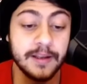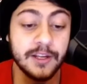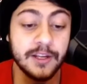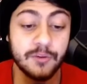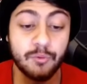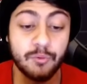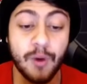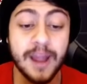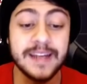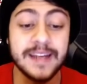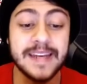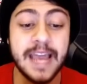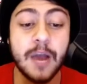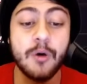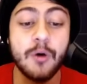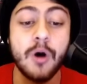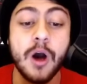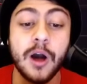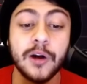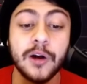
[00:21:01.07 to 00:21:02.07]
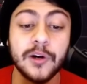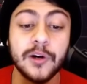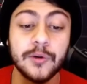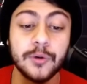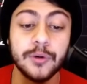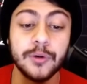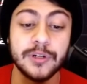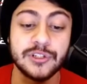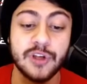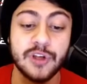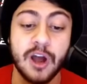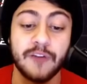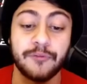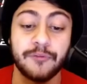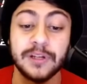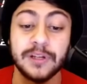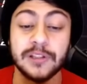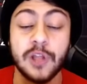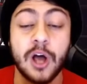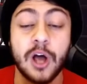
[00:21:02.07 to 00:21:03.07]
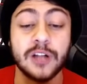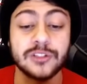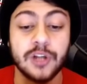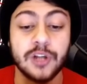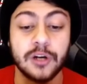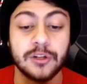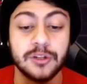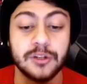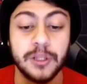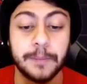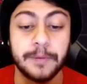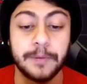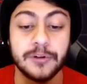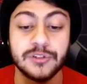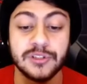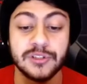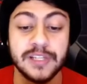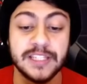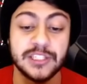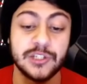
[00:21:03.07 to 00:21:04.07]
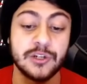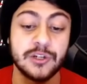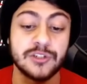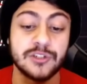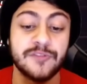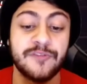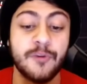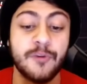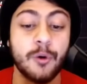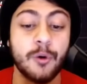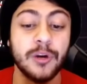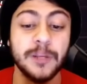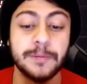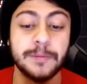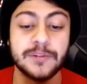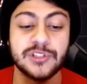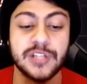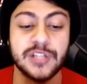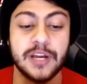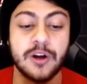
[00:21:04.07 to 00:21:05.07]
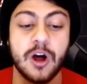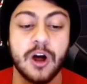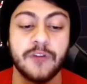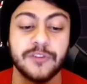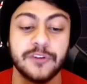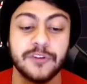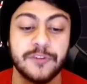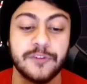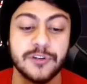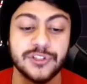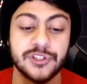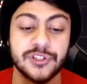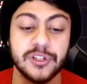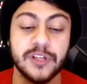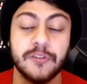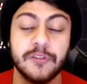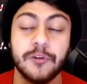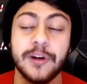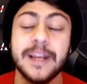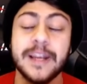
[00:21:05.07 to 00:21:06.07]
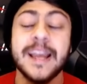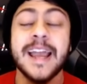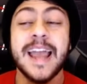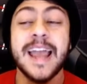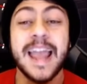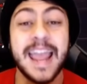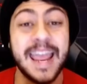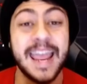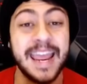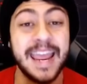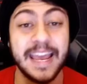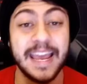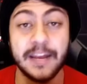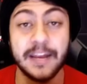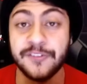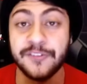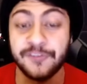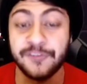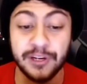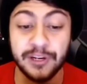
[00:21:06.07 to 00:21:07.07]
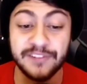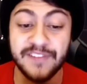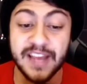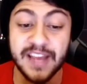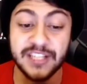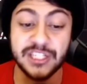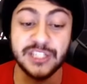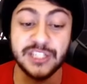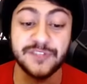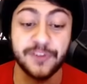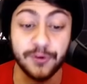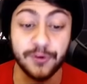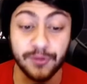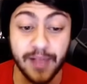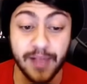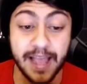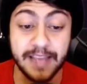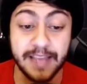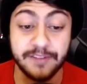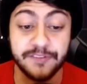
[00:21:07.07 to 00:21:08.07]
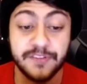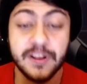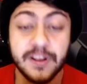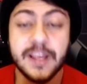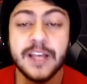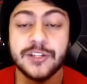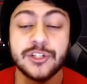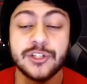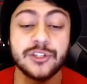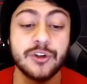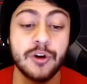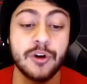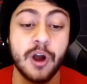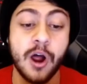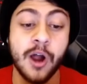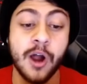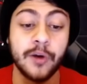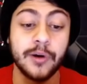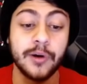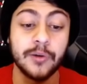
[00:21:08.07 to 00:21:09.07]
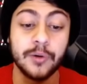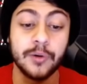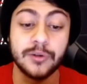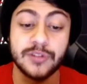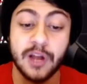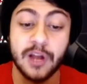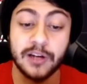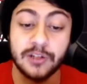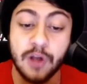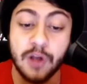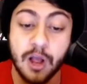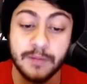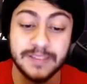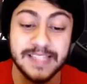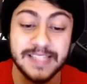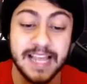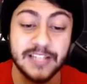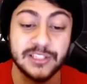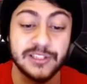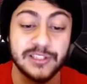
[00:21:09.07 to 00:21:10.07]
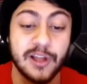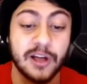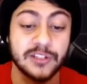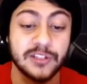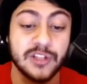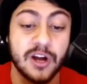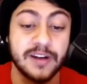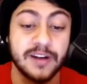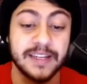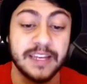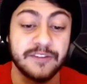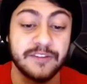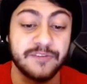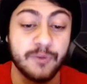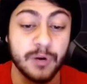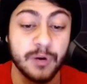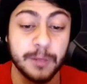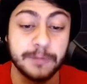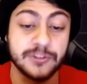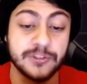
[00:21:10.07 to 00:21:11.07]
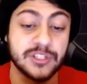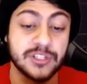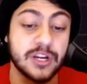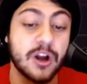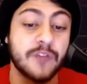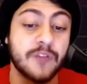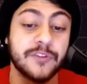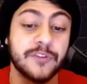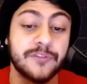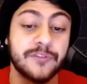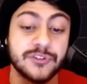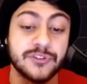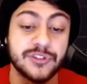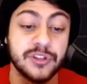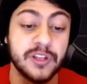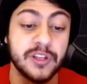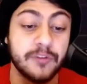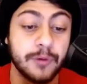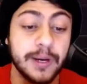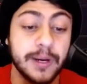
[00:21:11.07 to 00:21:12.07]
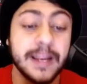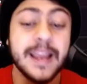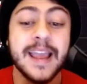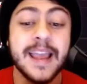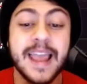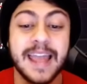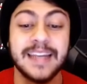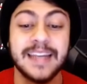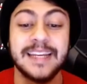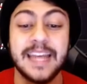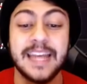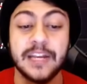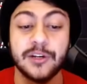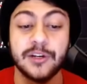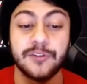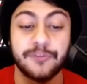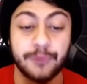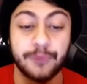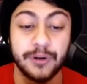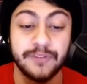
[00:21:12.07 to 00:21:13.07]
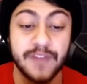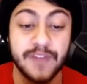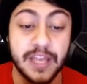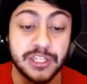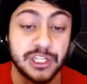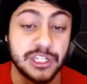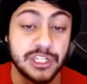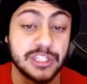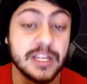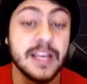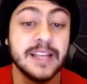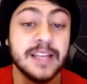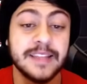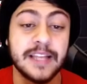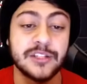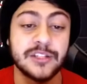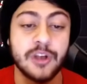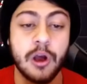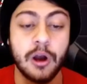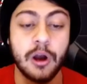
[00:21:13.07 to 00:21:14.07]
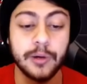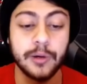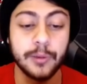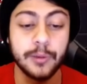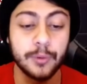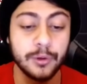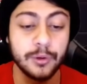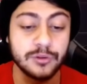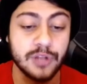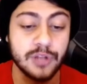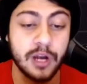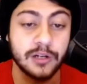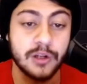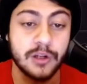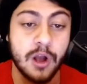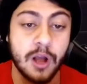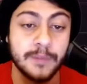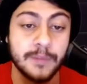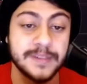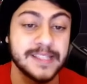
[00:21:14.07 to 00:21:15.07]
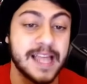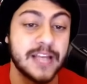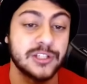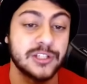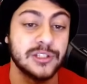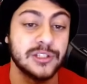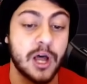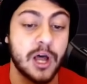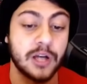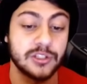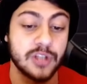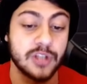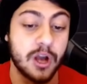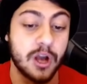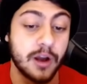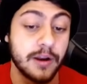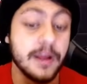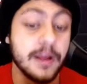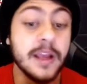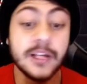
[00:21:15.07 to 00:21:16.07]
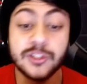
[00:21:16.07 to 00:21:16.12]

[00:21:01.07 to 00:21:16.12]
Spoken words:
Right now, Hungry Root is offering Locked On Clippers listeners 40% off your first delivery and free veggies for life. Just go to hungryroot.com/lockedon to get 40% off your first delivery and get your free veggies. That's hungryroot.com/lockedon.